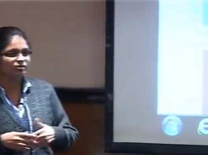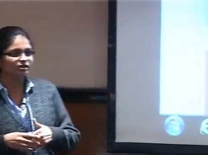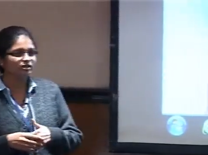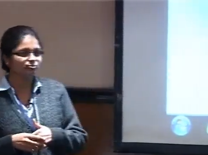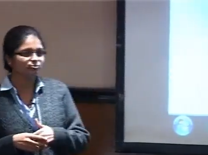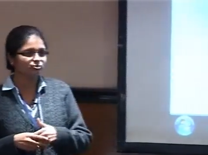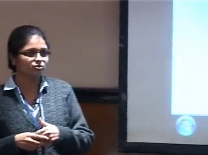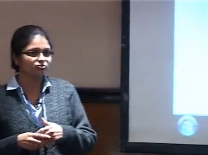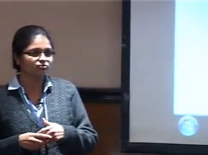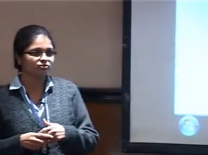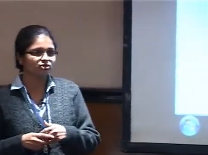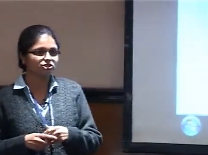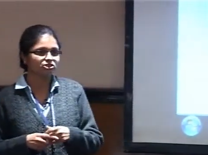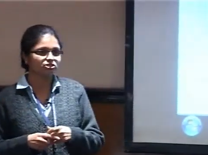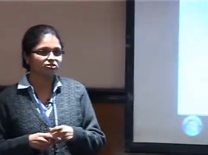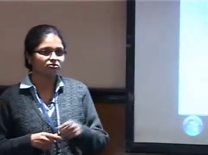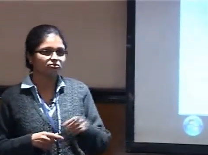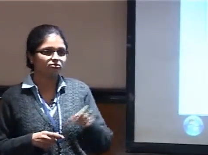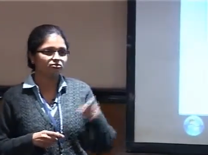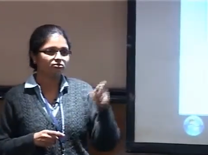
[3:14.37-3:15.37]
made a
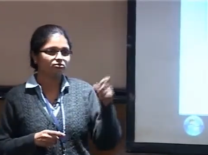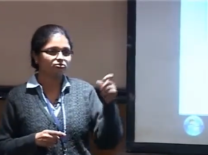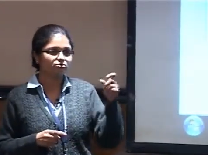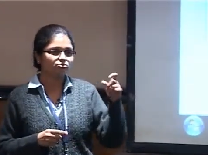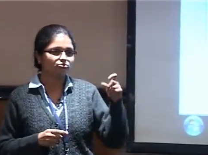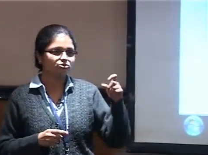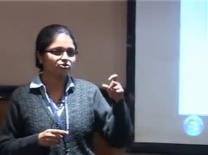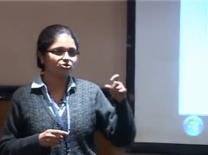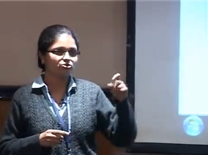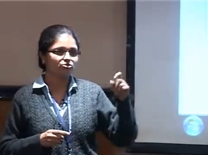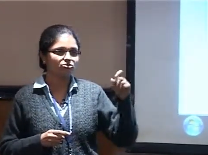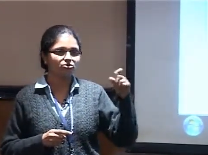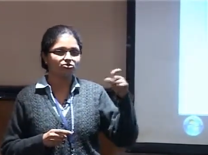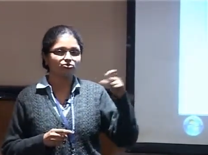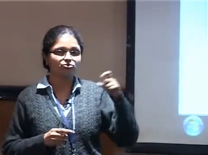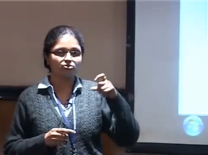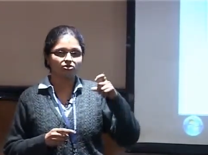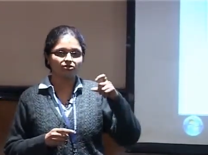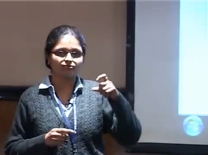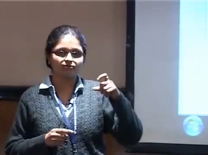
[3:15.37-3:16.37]
provision to show a
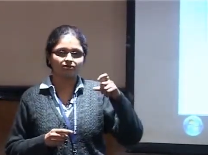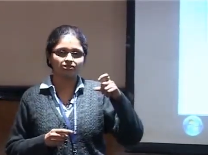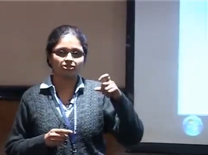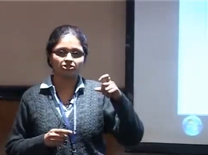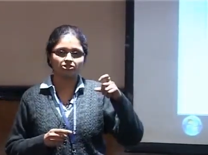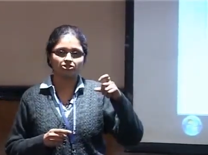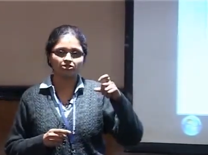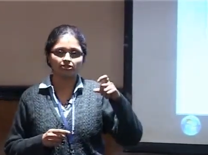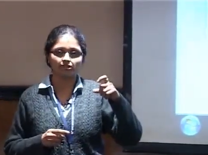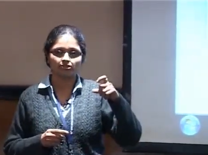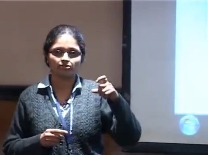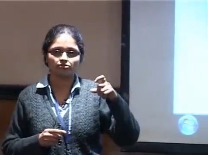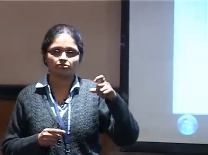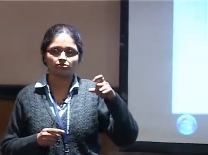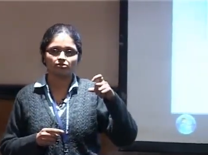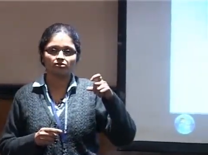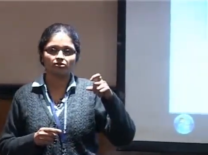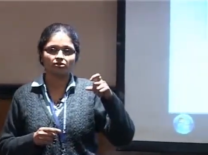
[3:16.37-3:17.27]
notification icon